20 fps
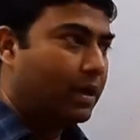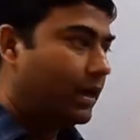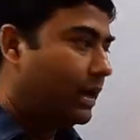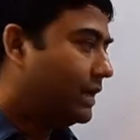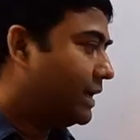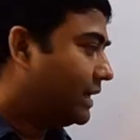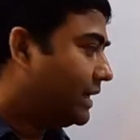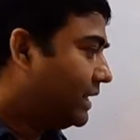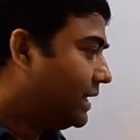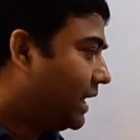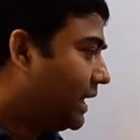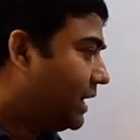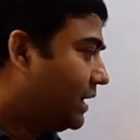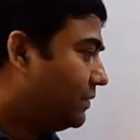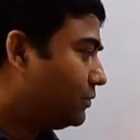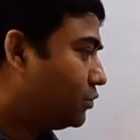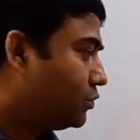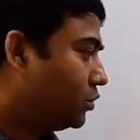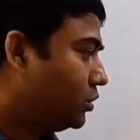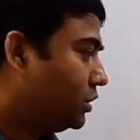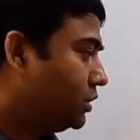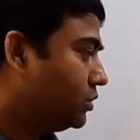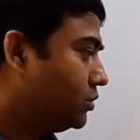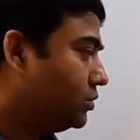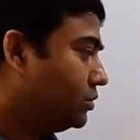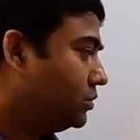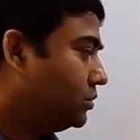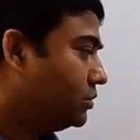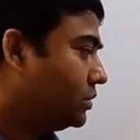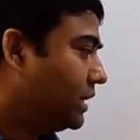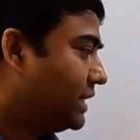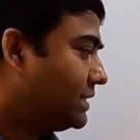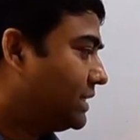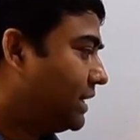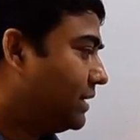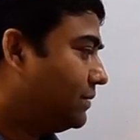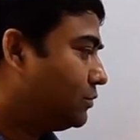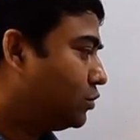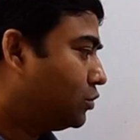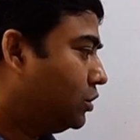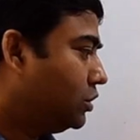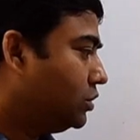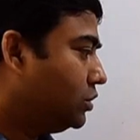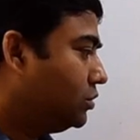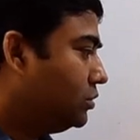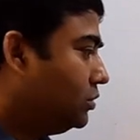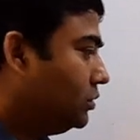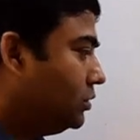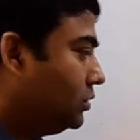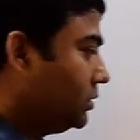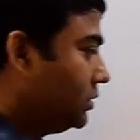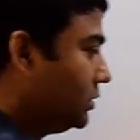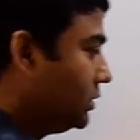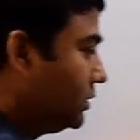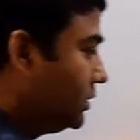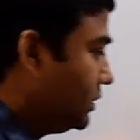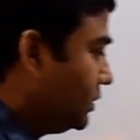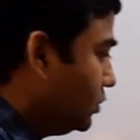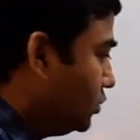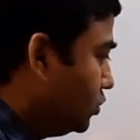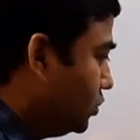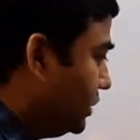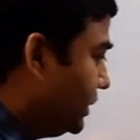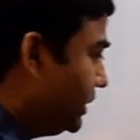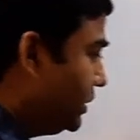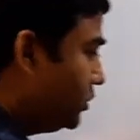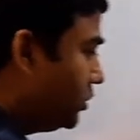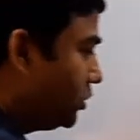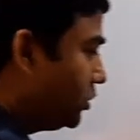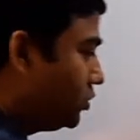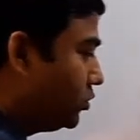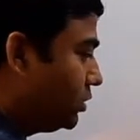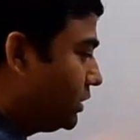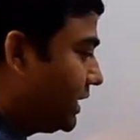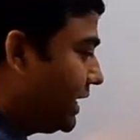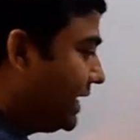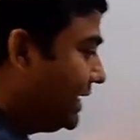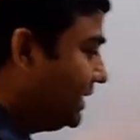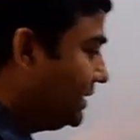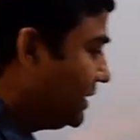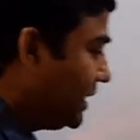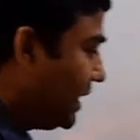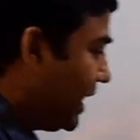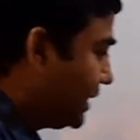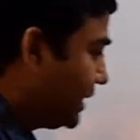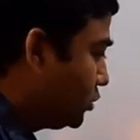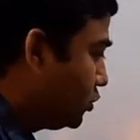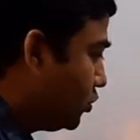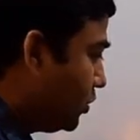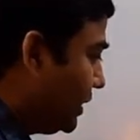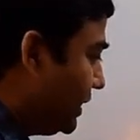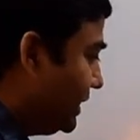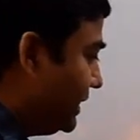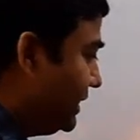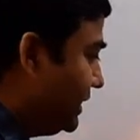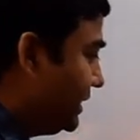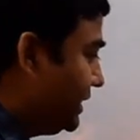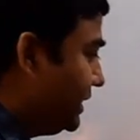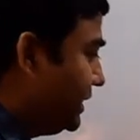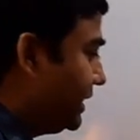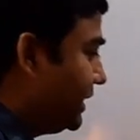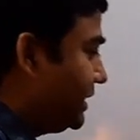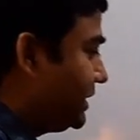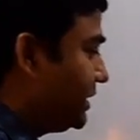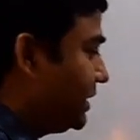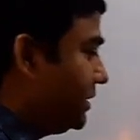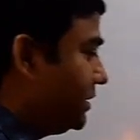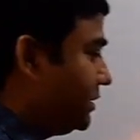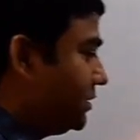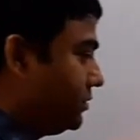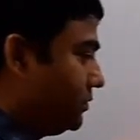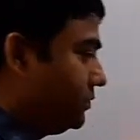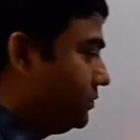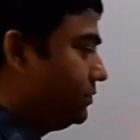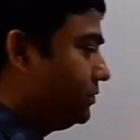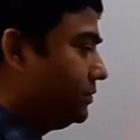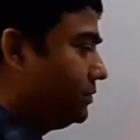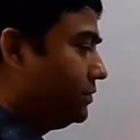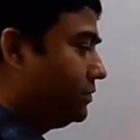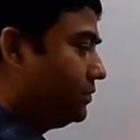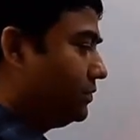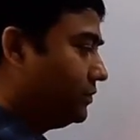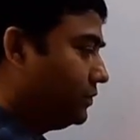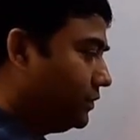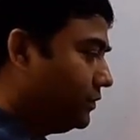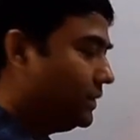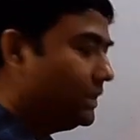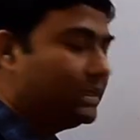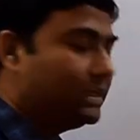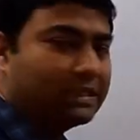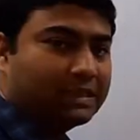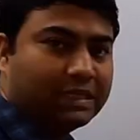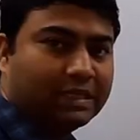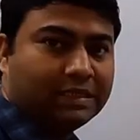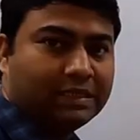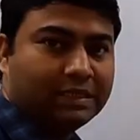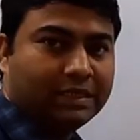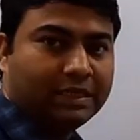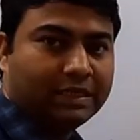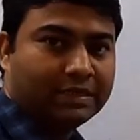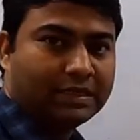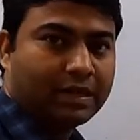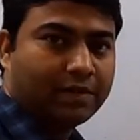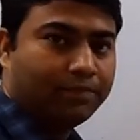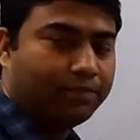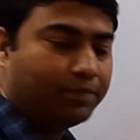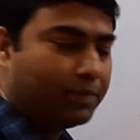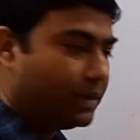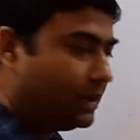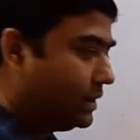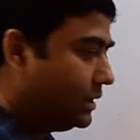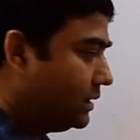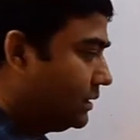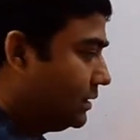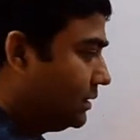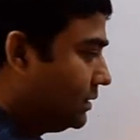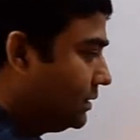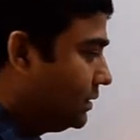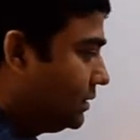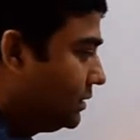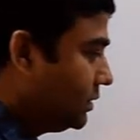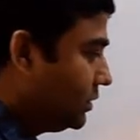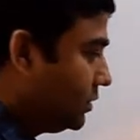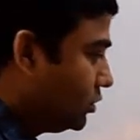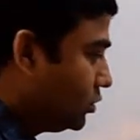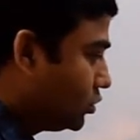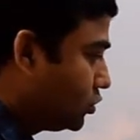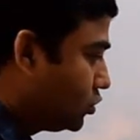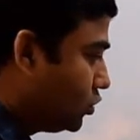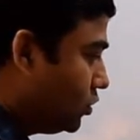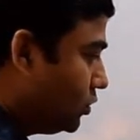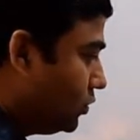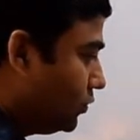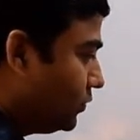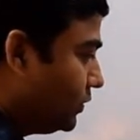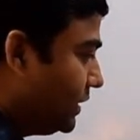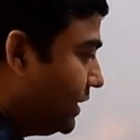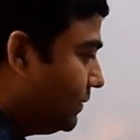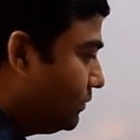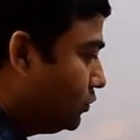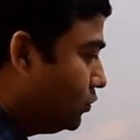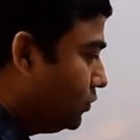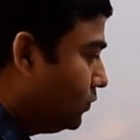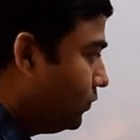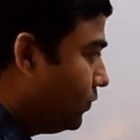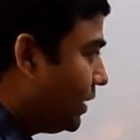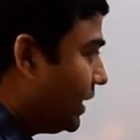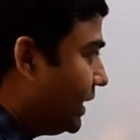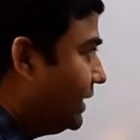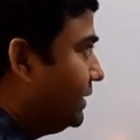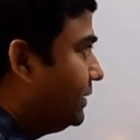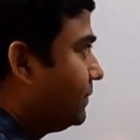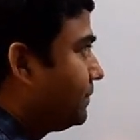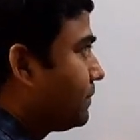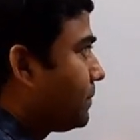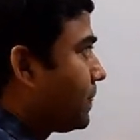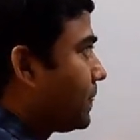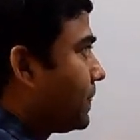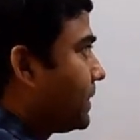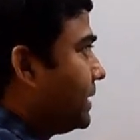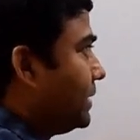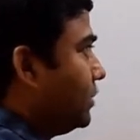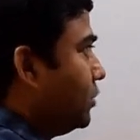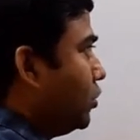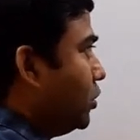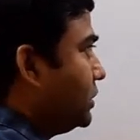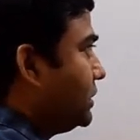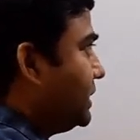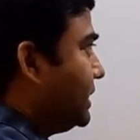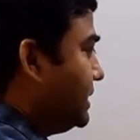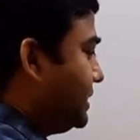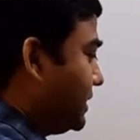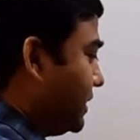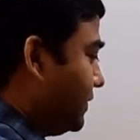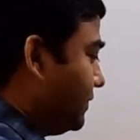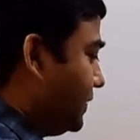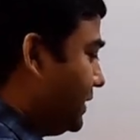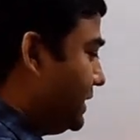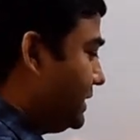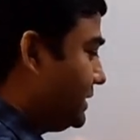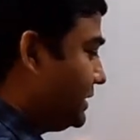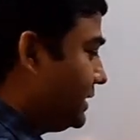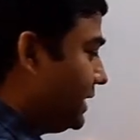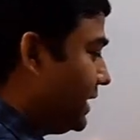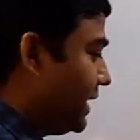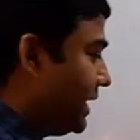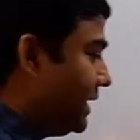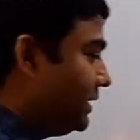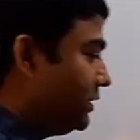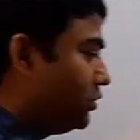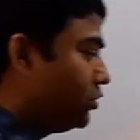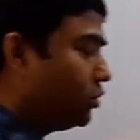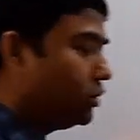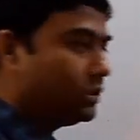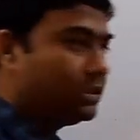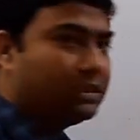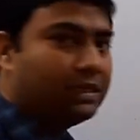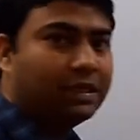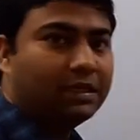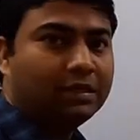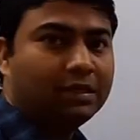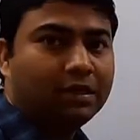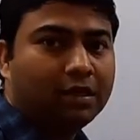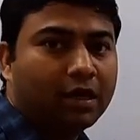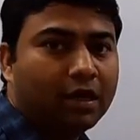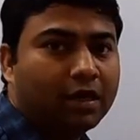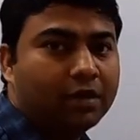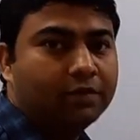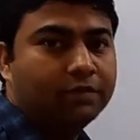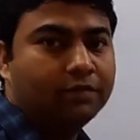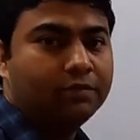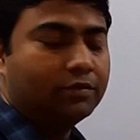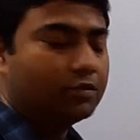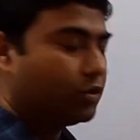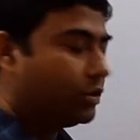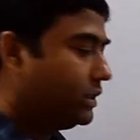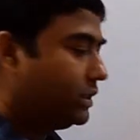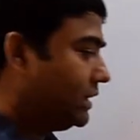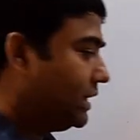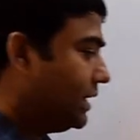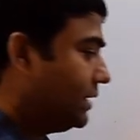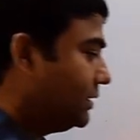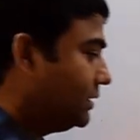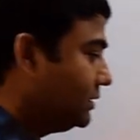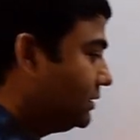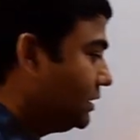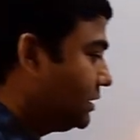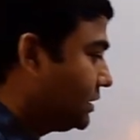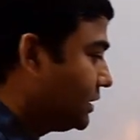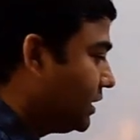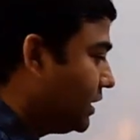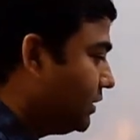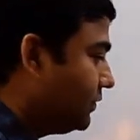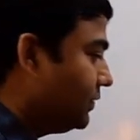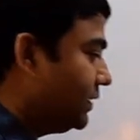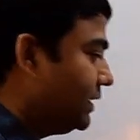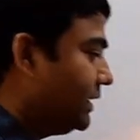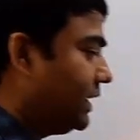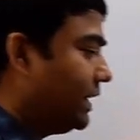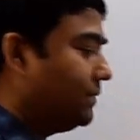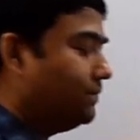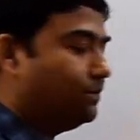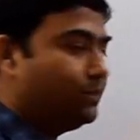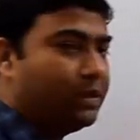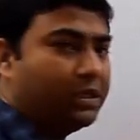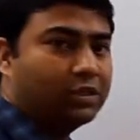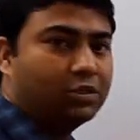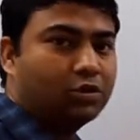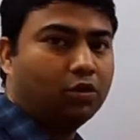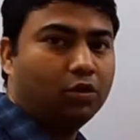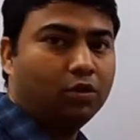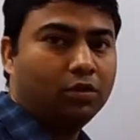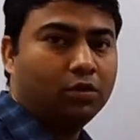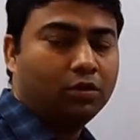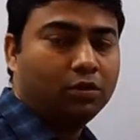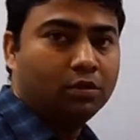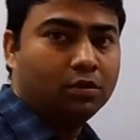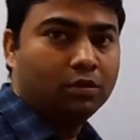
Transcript: And again I have told you, as I have told you, you need not to carry the actual integration. We will discuss in example. So we have to find Gaussian surface and Gaussian curve, this curve in Ampere's law